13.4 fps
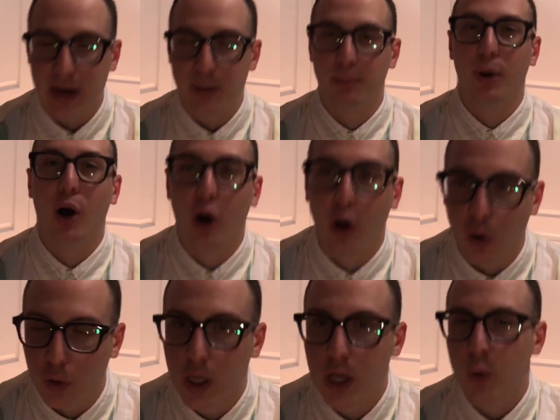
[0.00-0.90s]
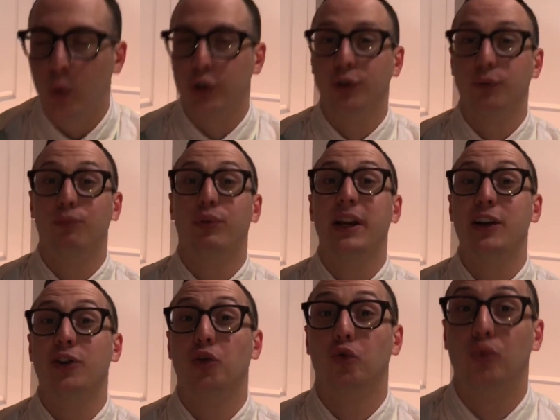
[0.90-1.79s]
and Paul, which are
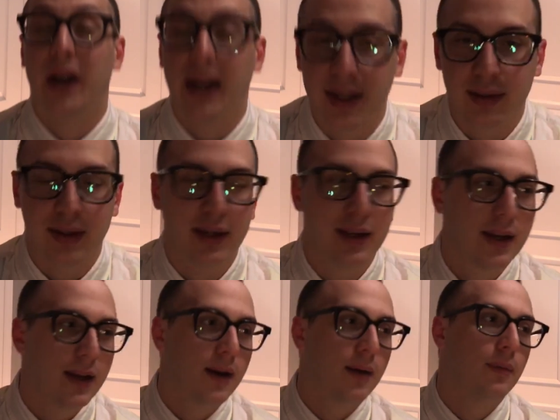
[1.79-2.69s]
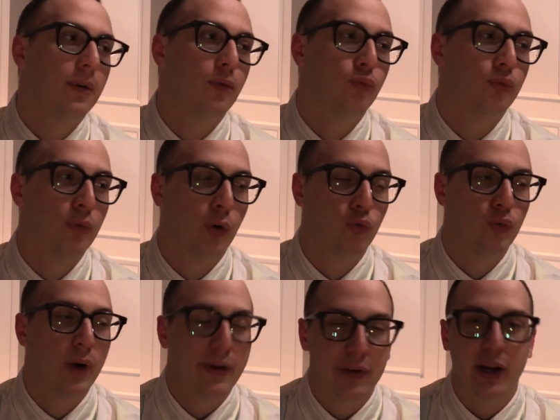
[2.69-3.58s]
pretty directly
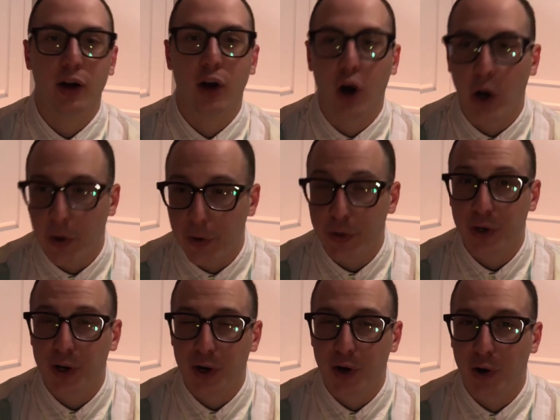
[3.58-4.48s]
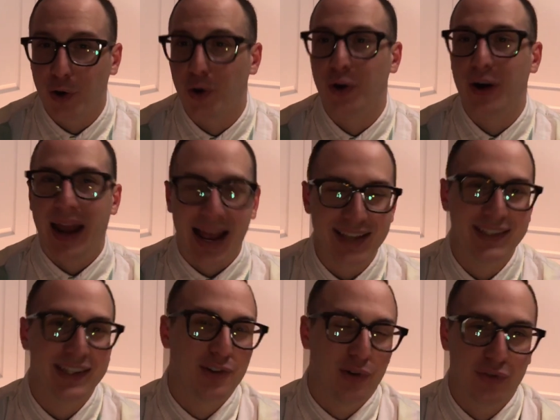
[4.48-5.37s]
riffing on her as
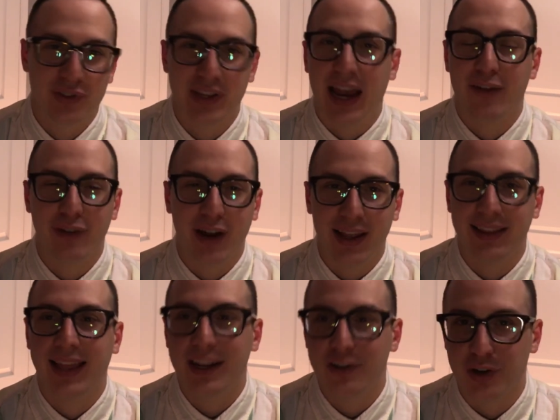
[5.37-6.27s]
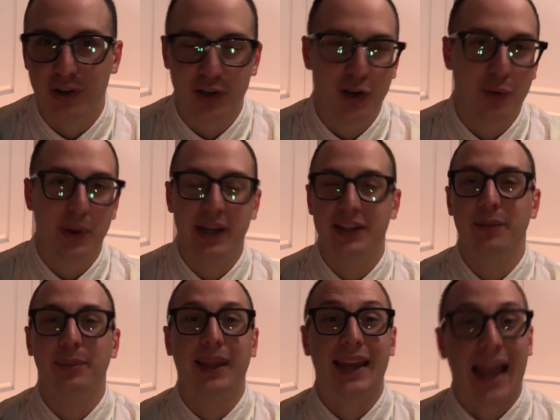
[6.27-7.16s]
the sort of sci-fi legend. You know, in
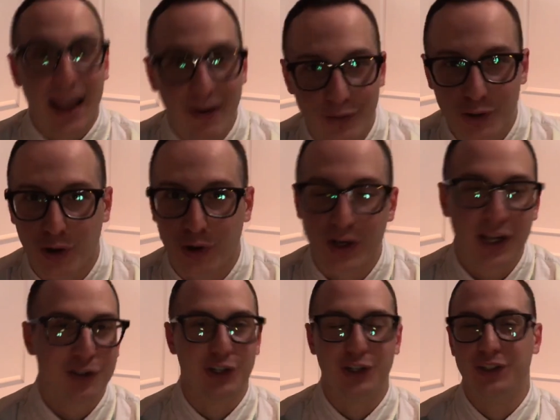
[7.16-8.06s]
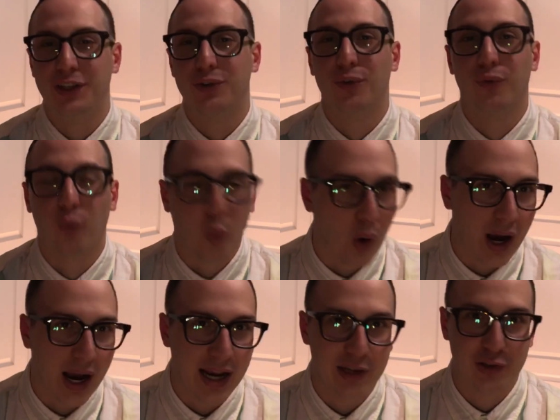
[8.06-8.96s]
something like Avatar, she is the sort of
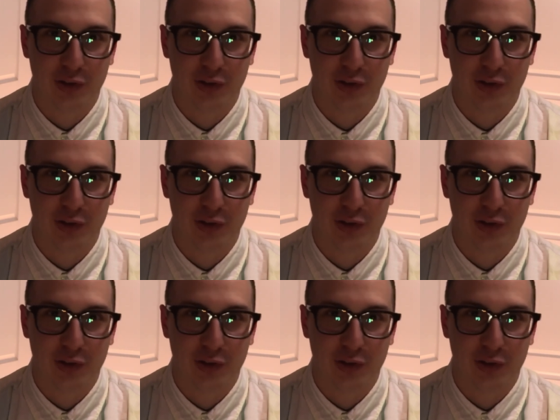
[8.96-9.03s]
wise